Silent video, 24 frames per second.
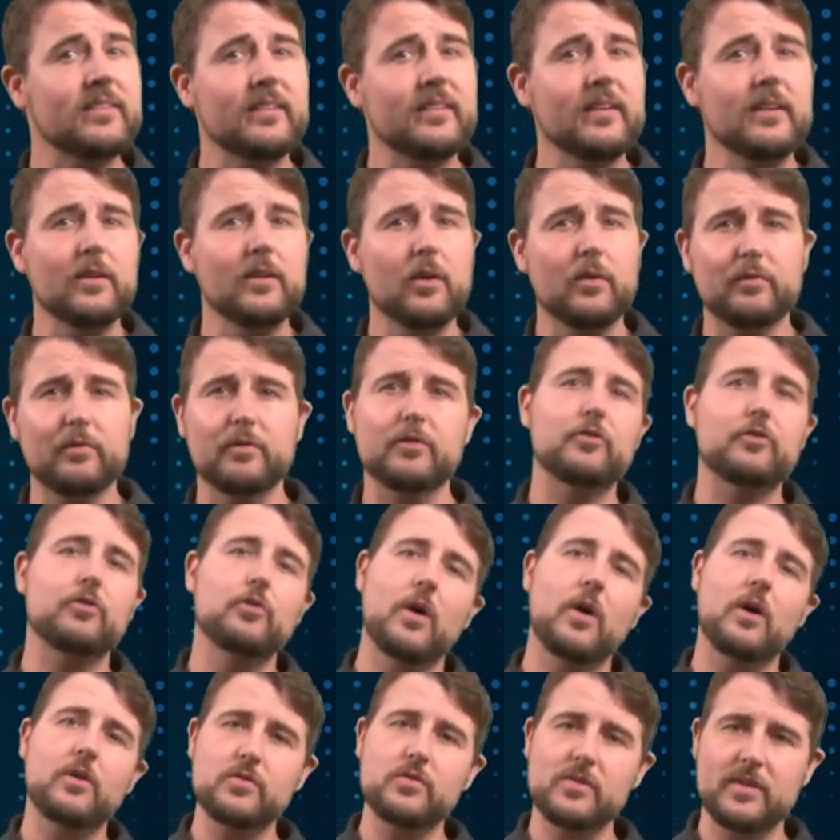steal over
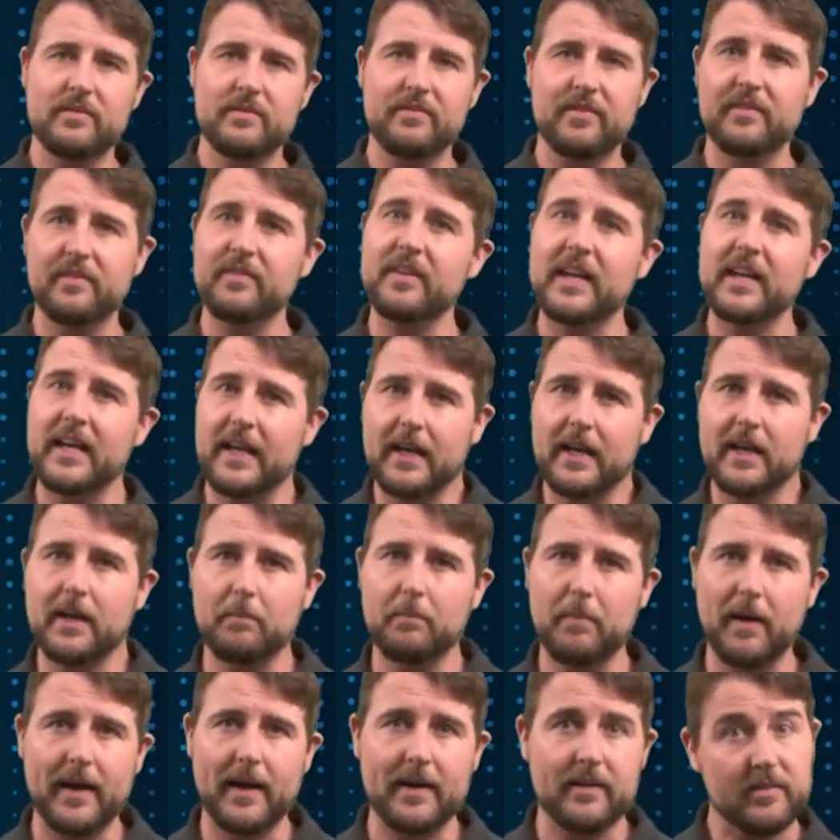250
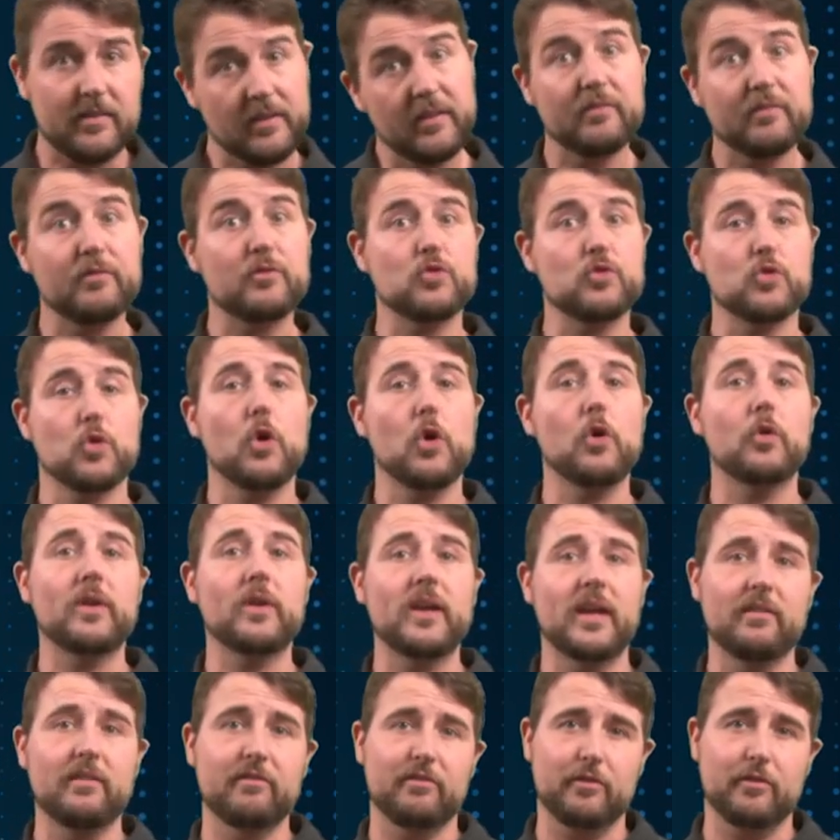gigabytes of drone
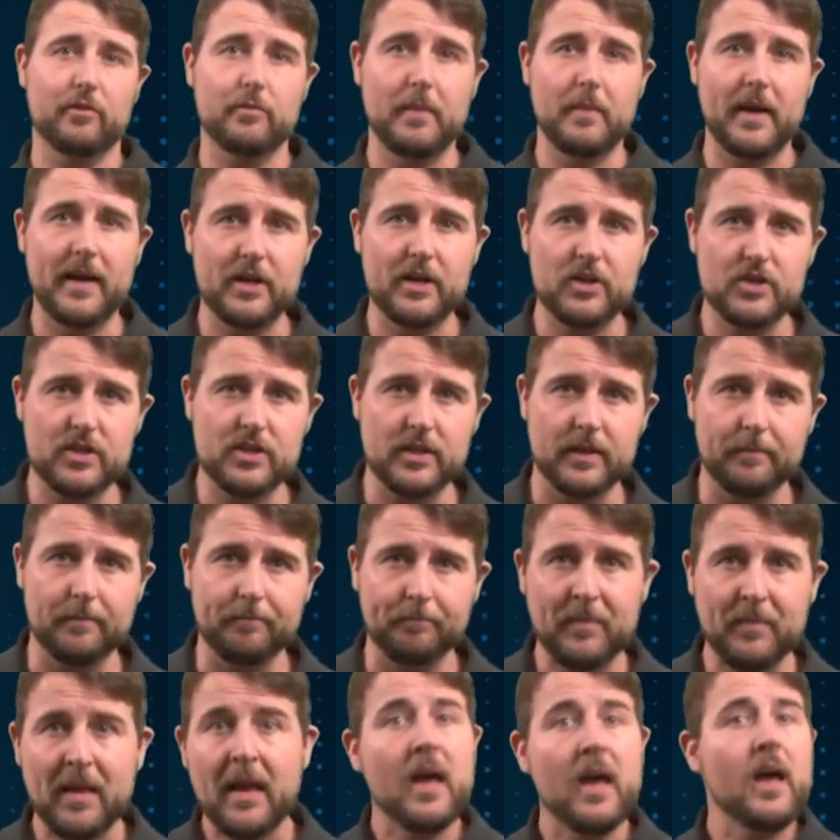information.
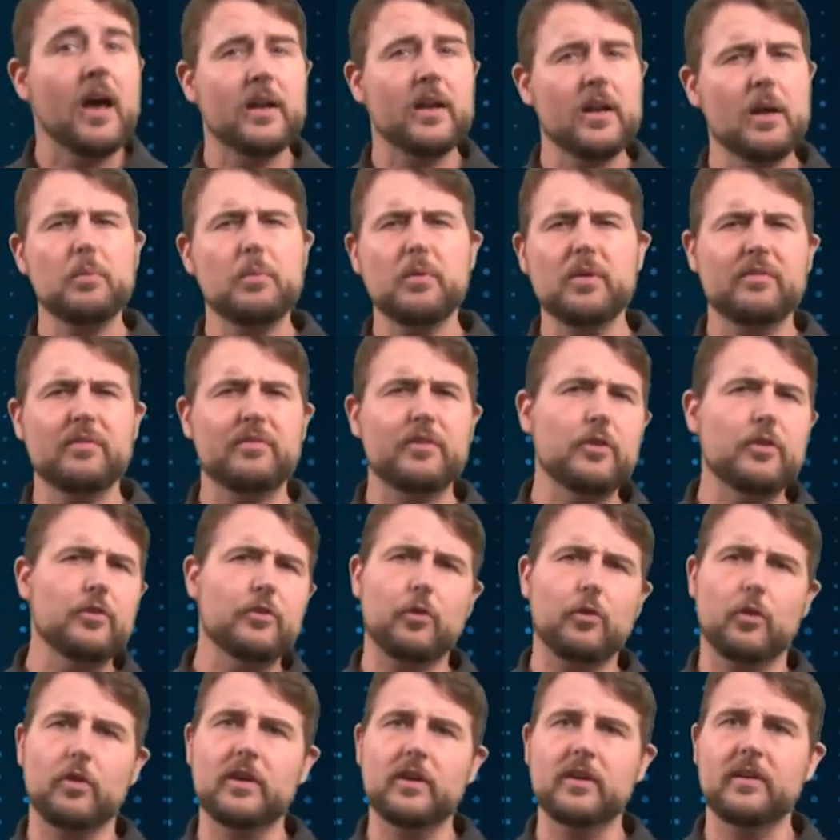A number of
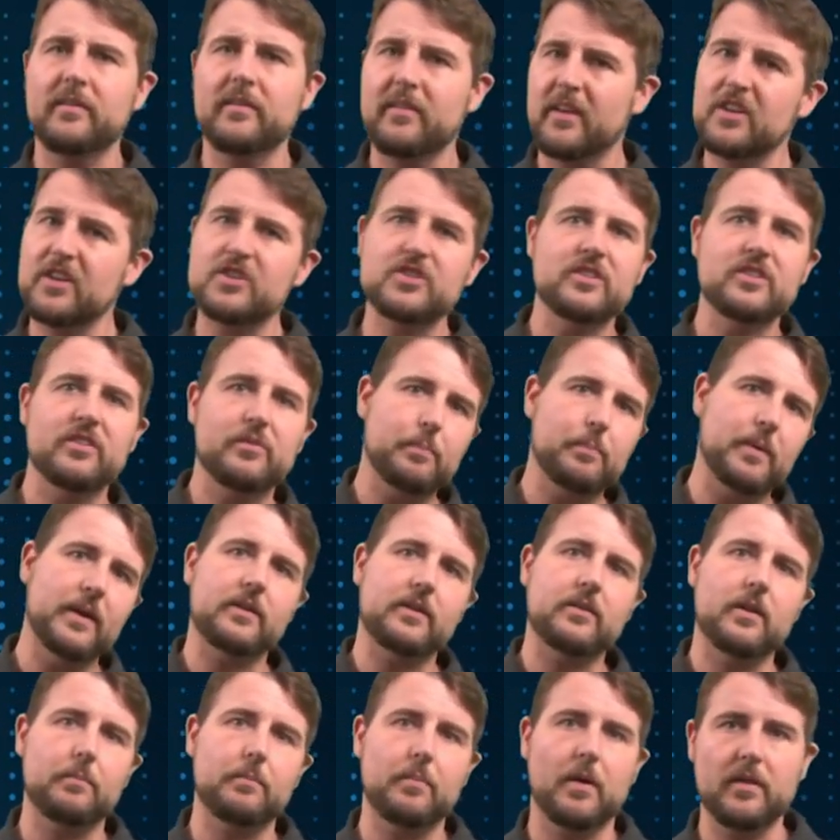news organizations
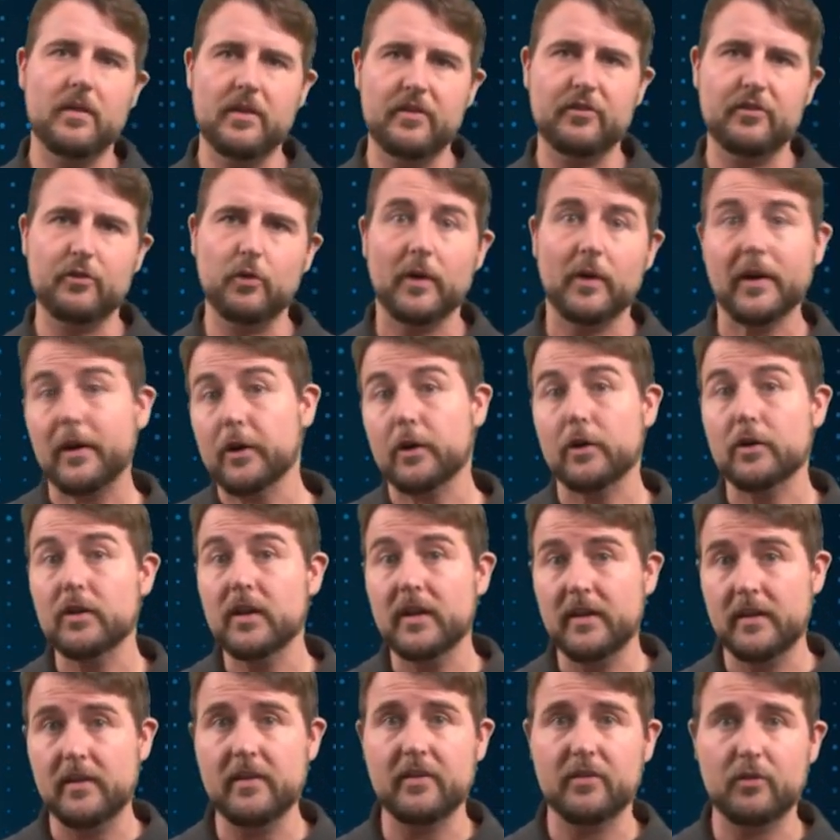picked up on the story
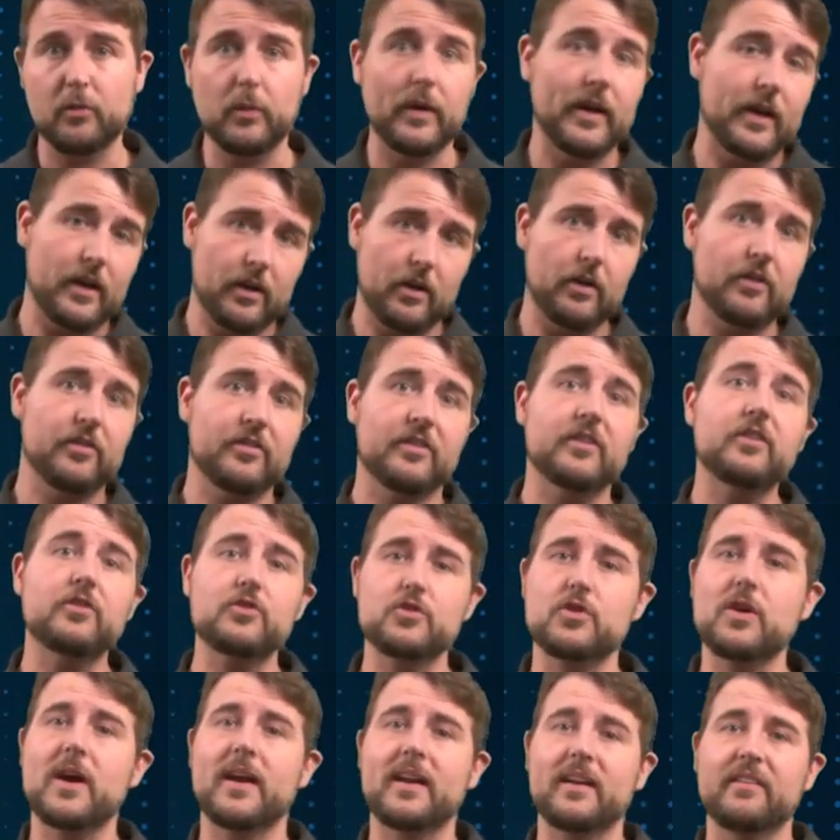early this week and are still
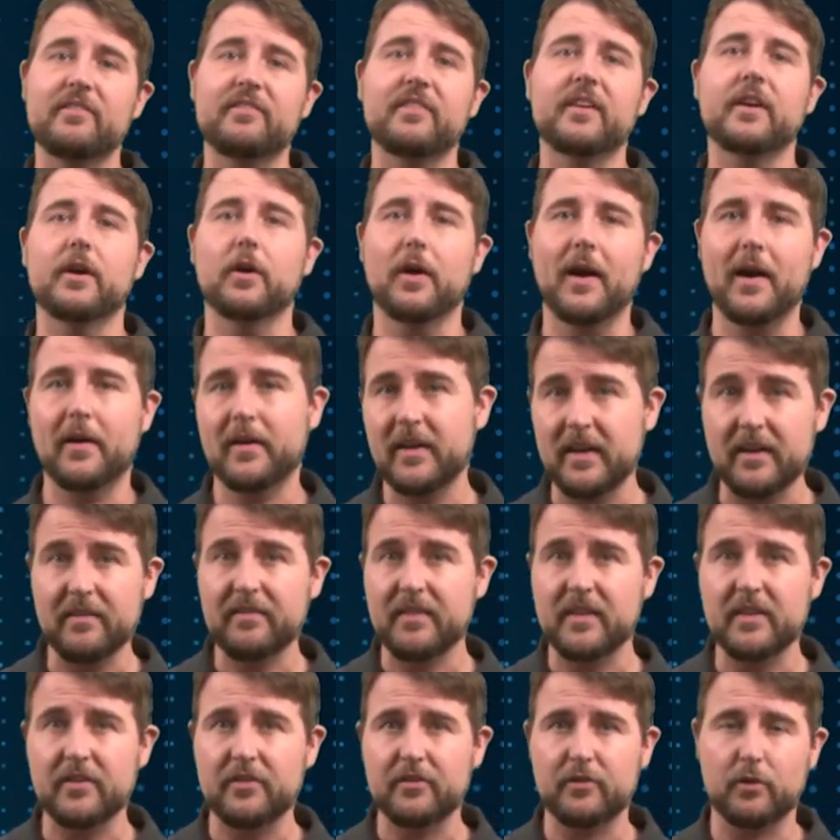trying to figure out
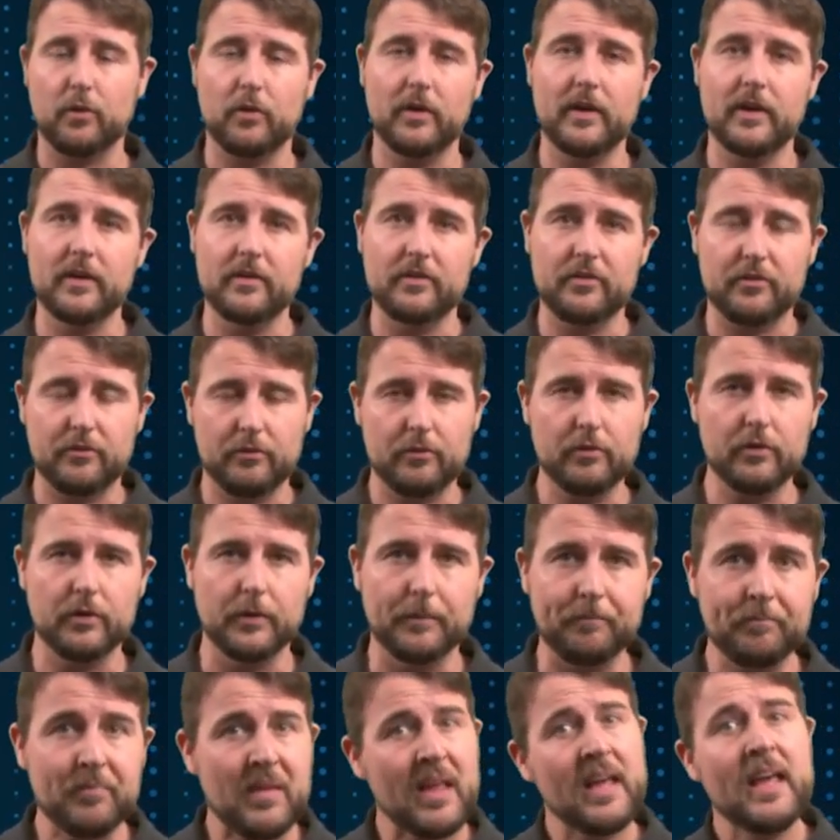if this story is true.